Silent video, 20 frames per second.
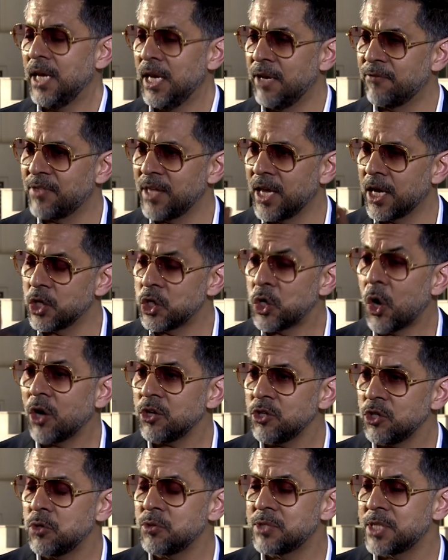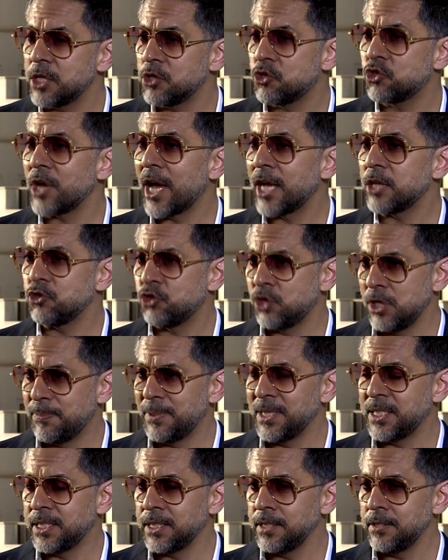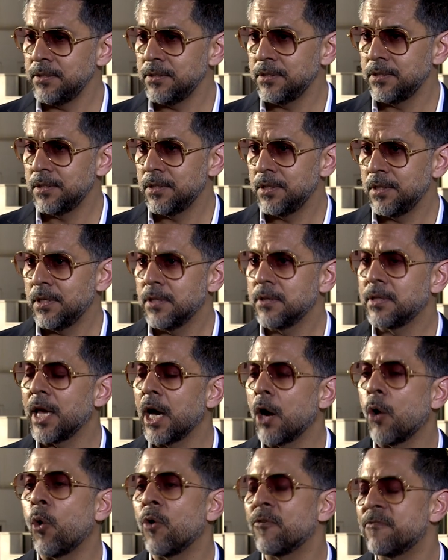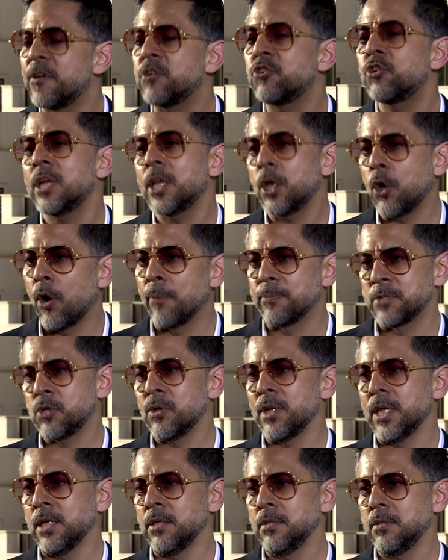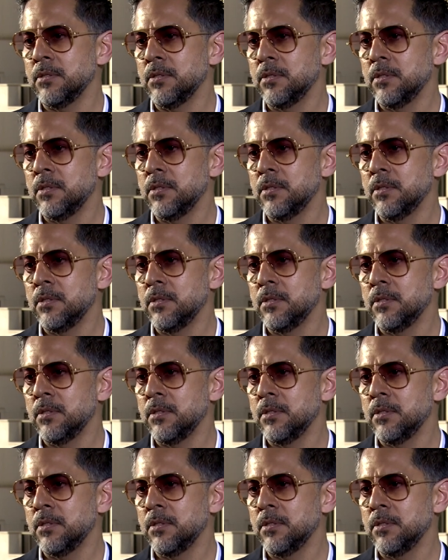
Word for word: if they are not using ChatGPT, yeah. they are officially obsolete.